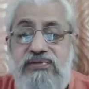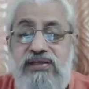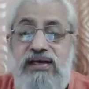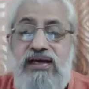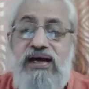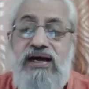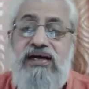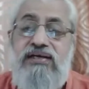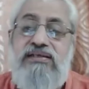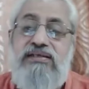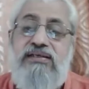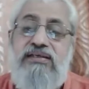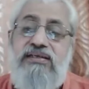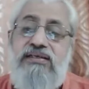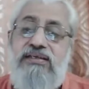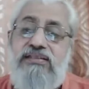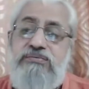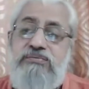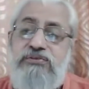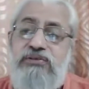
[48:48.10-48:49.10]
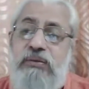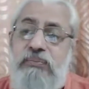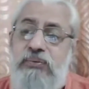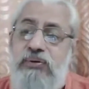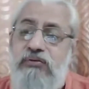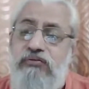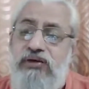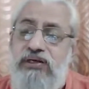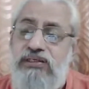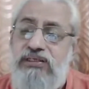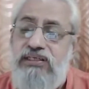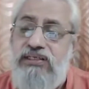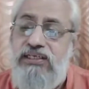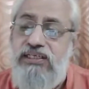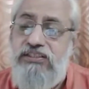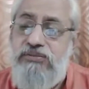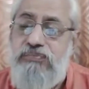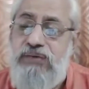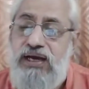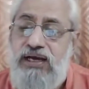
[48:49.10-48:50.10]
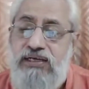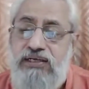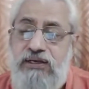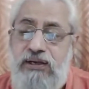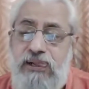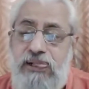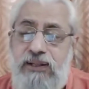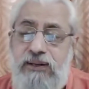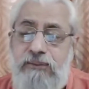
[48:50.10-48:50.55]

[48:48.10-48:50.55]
Yeah, 100 years, couple of 100 years back,